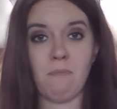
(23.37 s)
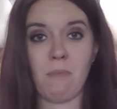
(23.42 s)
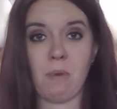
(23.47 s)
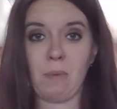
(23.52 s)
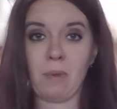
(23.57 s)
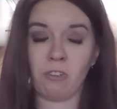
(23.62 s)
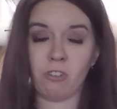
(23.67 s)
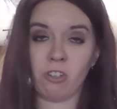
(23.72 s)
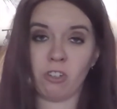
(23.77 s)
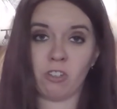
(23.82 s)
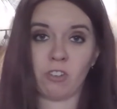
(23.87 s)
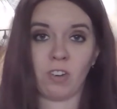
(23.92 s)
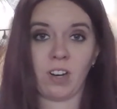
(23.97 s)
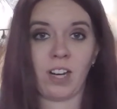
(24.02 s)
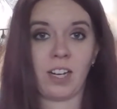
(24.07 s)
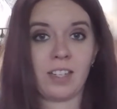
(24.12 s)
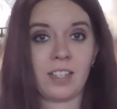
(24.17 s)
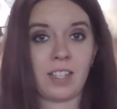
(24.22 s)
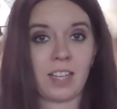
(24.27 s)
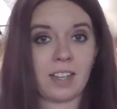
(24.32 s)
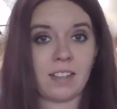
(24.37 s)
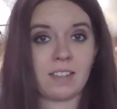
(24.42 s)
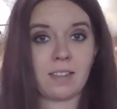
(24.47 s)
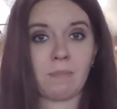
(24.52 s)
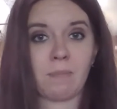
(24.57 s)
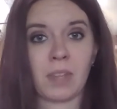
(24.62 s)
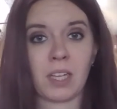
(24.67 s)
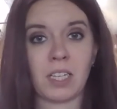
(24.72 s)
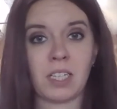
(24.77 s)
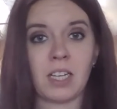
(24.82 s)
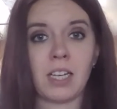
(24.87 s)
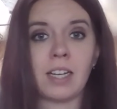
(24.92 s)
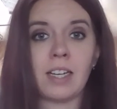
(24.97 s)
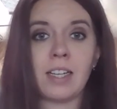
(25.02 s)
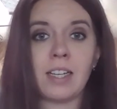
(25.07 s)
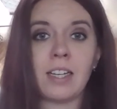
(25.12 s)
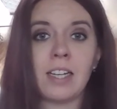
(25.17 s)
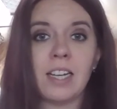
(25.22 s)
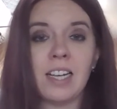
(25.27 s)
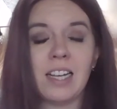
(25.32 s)
maybe she's trying to get something
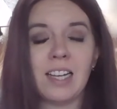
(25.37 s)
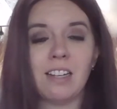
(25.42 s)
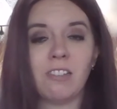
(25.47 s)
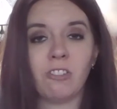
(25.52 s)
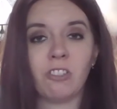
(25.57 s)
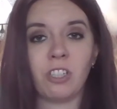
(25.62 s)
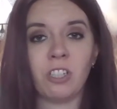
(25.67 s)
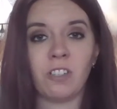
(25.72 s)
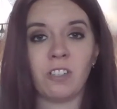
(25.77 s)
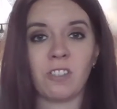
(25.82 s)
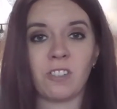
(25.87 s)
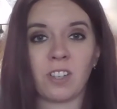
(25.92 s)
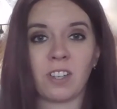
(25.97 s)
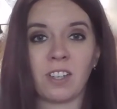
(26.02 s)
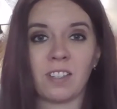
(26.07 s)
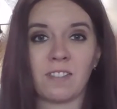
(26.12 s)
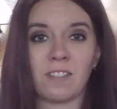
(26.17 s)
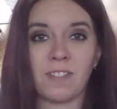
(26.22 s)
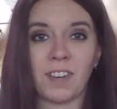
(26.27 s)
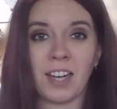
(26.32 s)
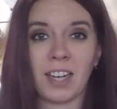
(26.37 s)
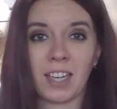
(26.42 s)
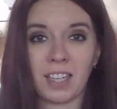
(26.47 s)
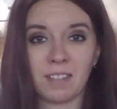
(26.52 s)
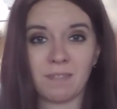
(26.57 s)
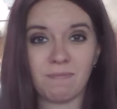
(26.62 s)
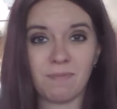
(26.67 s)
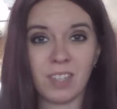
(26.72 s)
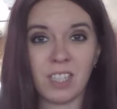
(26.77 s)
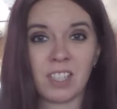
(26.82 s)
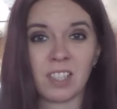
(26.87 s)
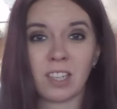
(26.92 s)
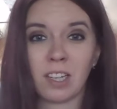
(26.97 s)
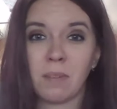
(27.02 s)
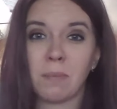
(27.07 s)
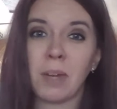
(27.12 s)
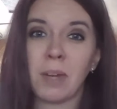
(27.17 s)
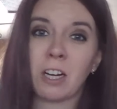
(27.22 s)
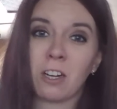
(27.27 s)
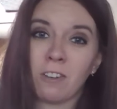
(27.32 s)
done and she hears her kids fighting. It's
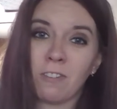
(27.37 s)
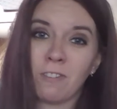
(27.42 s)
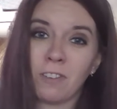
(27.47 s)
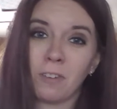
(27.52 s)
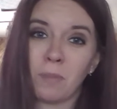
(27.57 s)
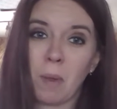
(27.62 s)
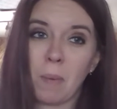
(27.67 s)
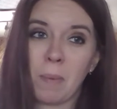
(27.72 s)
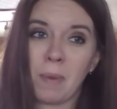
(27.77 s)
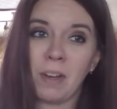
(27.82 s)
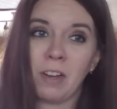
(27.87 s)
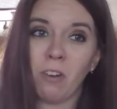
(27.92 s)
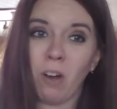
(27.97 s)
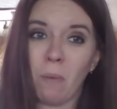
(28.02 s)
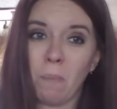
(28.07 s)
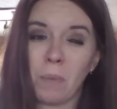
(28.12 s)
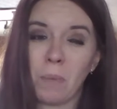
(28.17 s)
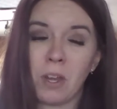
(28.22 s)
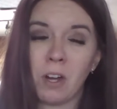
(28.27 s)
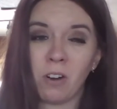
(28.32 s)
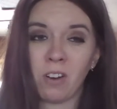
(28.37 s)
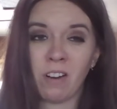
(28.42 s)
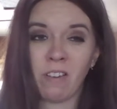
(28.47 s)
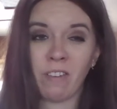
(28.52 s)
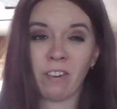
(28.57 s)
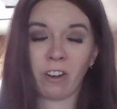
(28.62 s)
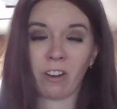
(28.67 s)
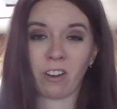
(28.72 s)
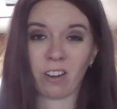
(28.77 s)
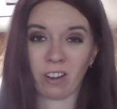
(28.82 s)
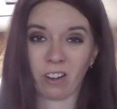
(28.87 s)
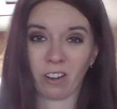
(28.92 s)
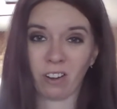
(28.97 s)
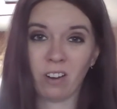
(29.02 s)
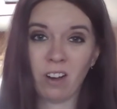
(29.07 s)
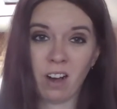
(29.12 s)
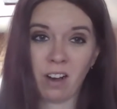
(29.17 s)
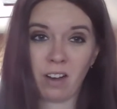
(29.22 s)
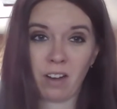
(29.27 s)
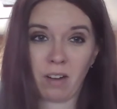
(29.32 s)
going to make her feel maybe grumpy or even hurt
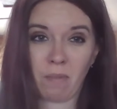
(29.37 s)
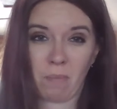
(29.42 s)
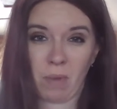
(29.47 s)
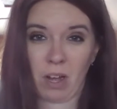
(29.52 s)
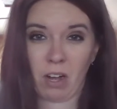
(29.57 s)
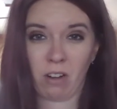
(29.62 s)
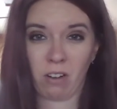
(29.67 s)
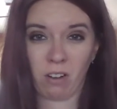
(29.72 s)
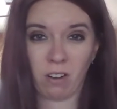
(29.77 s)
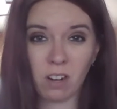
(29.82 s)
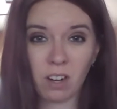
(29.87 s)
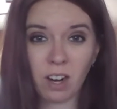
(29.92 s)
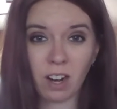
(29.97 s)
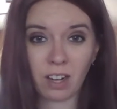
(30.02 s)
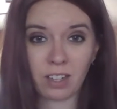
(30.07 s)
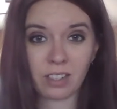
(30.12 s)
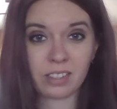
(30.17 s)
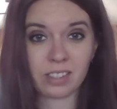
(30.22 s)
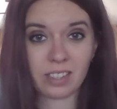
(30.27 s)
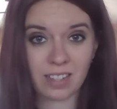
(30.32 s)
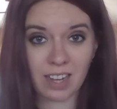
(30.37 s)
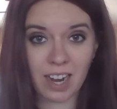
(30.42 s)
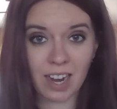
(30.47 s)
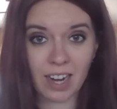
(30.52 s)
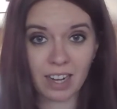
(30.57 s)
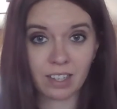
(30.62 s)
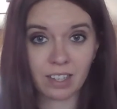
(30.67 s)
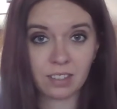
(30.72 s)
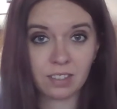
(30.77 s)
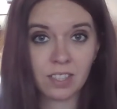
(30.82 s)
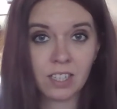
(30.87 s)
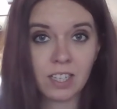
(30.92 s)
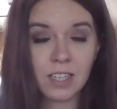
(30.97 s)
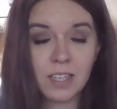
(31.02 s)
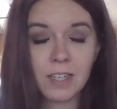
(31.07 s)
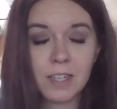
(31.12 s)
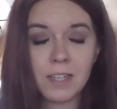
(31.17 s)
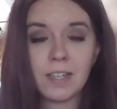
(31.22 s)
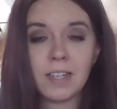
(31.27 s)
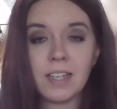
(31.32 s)
her heart and make her heart sad.
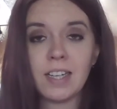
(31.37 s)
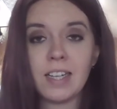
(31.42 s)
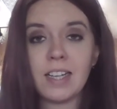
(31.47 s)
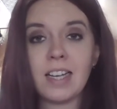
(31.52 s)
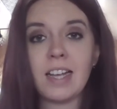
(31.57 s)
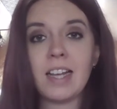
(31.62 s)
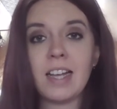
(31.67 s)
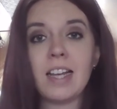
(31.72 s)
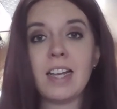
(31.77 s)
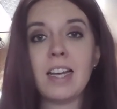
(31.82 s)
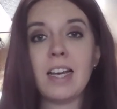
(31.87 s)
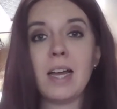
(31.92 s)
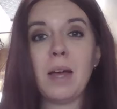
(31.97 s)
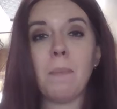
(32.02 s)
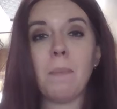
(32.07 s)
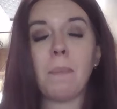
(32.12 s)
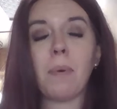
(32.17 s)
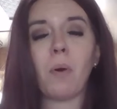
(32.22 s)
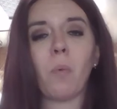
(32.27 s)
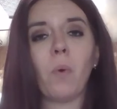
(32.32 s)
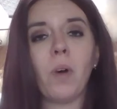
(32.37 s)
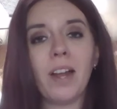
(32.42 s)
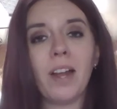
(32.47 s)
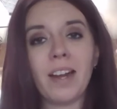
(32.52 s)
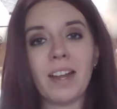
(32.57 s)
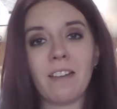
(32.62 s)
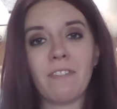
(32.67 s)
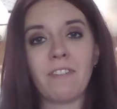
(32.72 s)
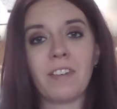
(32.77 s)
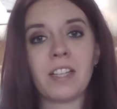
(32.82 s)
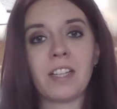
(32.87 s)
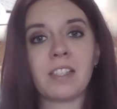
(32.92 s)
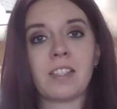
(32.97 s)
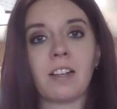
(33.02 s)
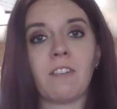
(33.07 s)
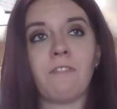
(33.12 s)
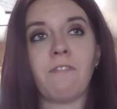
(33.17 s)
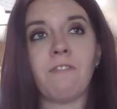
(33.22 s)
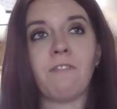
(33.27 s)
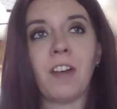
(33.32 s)
But what if
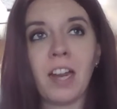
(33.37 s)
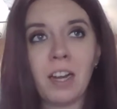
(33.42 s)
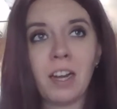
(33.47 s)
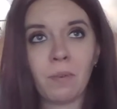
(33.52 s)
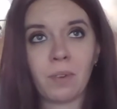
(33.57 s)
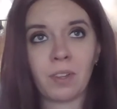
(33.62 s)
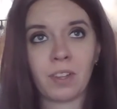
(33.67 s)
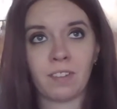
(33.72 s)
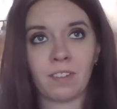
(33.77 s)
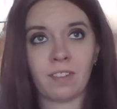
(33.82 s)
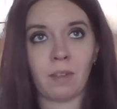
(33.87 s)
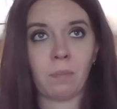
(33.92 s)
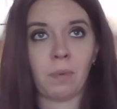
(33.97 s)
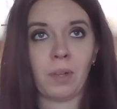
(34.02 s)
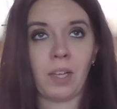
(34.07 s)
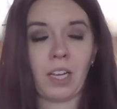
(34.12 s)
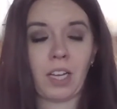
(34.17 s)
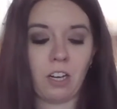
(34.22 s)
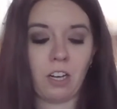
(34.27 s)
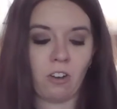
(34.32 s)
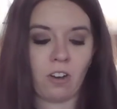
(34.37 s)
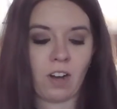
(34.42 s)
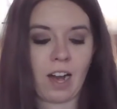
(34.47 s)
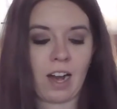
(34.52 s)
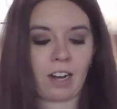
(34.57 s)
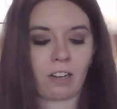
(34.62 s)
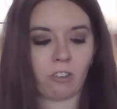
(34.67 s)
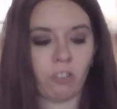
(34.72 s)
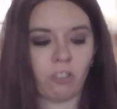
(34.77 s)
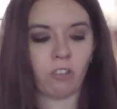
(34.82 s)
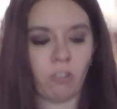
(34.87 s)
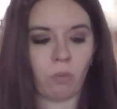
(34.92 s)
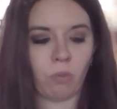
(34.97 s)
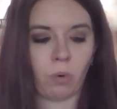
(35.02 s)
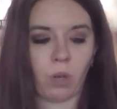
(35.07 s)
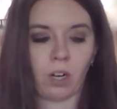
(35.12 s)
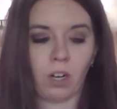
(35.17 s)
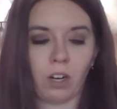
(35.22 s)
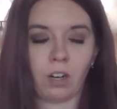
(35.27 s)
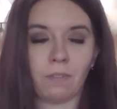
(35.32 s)
instead of fighting with a sibling, your actions
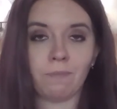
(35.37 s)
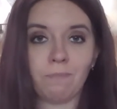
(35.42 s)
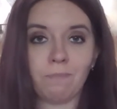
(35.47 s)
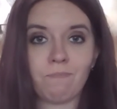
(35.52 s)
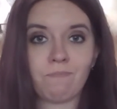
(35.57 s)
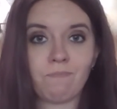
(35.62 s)
were